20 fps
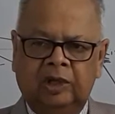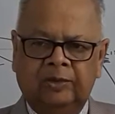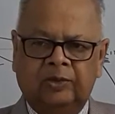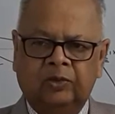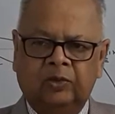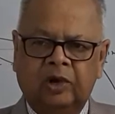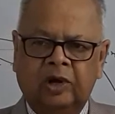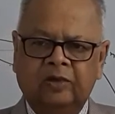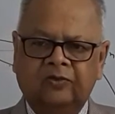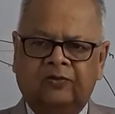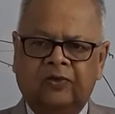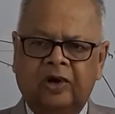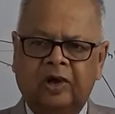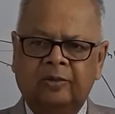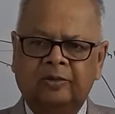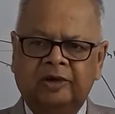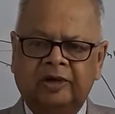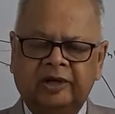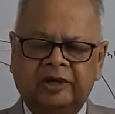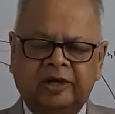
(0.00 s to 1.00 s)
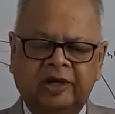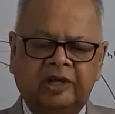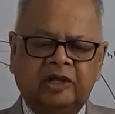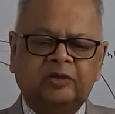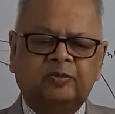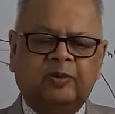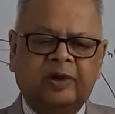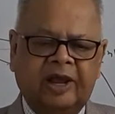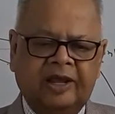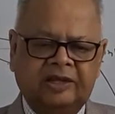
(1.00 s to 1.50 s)
one firm
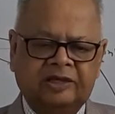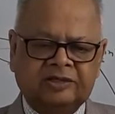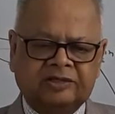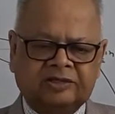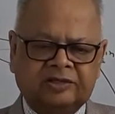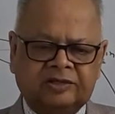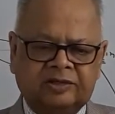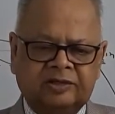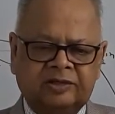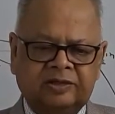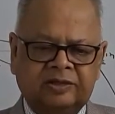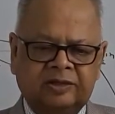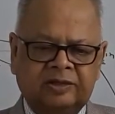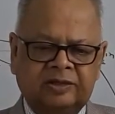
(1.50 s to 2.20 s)
decrease price,